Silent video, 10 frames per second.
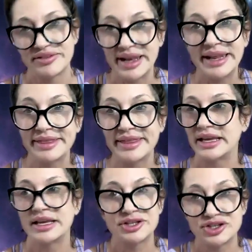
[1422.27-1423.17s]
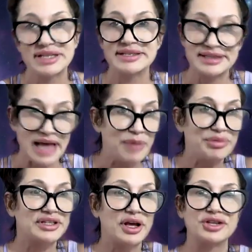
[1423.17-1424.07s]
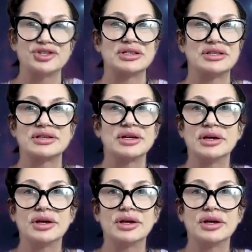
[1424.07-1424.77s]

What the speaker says: If anything, it just sabotages